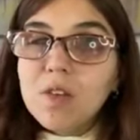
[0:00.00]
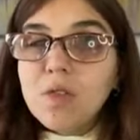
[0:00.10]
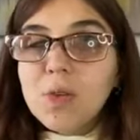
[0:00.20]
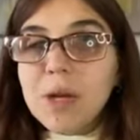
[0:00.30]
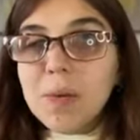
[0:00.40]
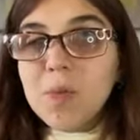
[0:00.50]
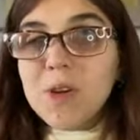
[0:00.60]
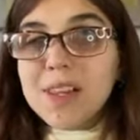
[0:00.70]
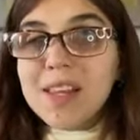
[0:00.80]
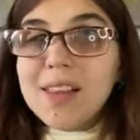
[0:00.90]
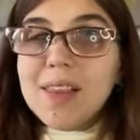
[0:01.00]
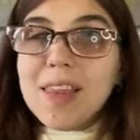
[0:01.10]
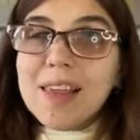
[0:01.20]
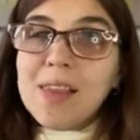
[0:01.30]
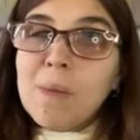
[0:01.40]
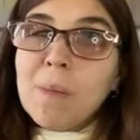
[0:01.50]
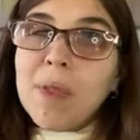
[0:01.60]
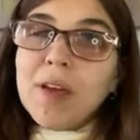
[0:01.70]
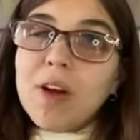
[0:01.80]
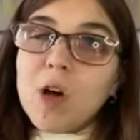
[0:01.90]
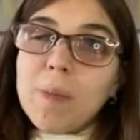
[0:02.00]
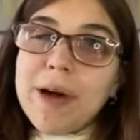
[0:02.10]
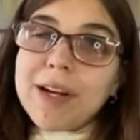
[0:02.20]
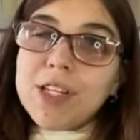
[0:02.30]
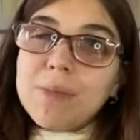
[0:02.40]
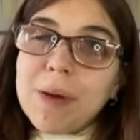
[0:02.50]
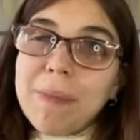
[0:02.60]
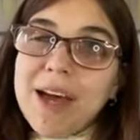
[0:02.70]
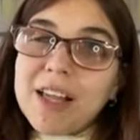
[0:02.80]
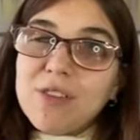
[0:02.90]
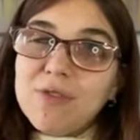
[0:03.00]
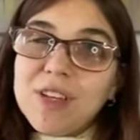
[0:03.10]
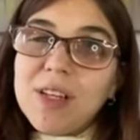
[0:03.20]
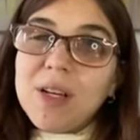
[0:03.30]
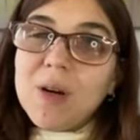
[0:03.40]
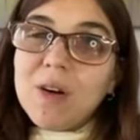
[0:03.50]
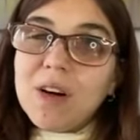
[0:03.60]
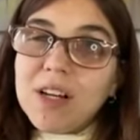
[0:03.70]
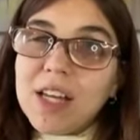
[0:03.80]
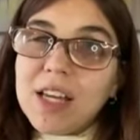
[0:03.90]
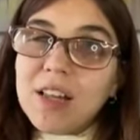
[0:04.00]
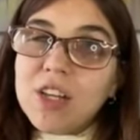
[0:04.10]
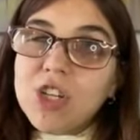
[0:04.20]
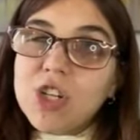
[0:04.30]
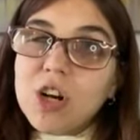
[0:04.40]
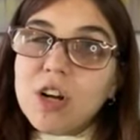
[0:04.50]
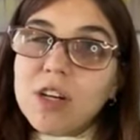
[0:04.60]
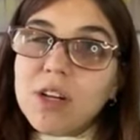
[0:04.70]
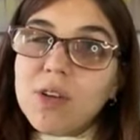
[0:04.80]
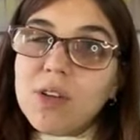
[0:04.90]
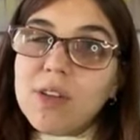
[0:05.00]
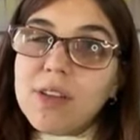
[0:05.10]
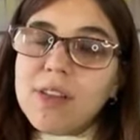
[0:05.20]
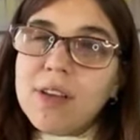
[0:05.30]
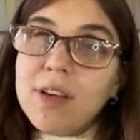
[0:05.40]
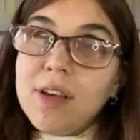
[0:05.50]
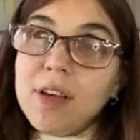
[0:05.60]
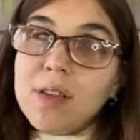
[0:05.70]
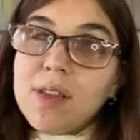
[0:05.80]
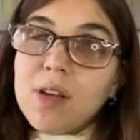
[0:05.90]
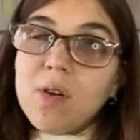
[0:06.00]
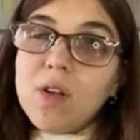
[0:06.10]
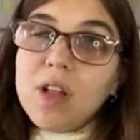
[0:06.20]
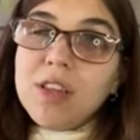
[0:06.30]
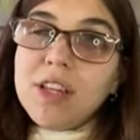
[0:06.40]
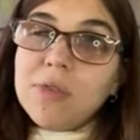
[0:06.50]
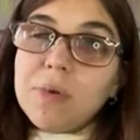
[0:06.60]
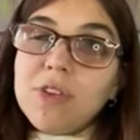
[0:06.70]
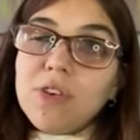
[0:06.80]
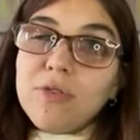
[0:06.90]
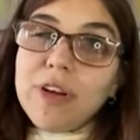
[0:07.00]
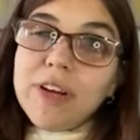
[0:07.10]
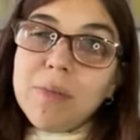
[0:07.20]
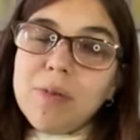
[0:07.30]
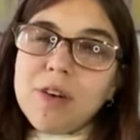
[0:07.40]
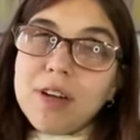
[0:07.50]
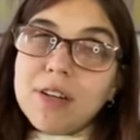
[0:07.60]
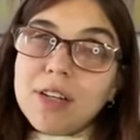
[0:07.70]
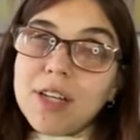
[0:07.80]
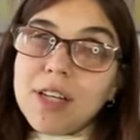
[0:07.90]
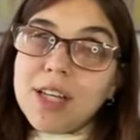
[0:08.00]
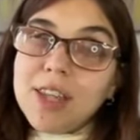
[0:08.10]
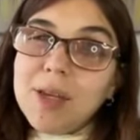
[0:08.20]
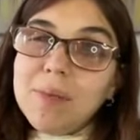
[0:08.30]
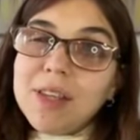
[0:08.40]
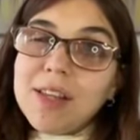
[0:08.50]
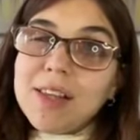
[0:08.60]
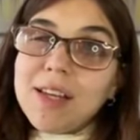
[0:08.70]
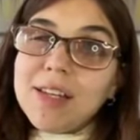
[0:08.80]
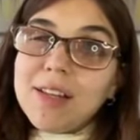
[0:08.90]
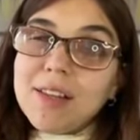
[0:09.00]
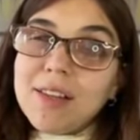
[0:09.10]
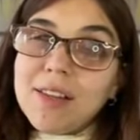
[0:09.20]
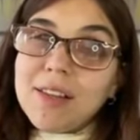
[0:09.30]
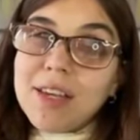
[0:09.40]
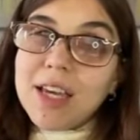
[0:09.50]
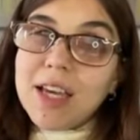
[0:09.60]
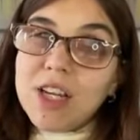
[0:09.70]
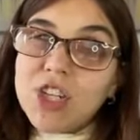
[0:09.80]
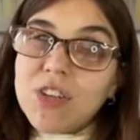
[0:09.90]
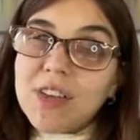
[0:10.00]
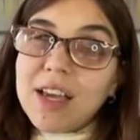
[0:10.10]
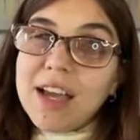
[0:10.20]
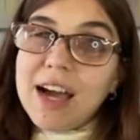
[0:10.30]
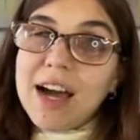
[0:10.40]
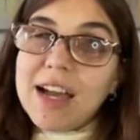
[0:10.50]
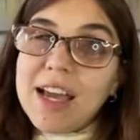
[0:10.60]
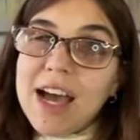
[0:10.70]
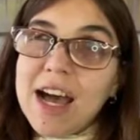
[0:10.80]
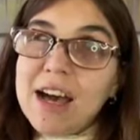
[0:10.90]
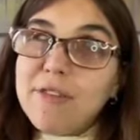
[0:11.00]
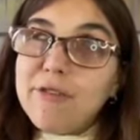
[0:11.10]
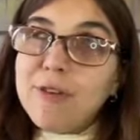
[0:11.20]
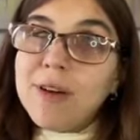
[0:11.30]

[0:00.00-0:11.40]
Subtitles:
to make more sense of this, you can go back to my past video on English articles. So these words are very important. You need them in the sentences. You can't just say, I have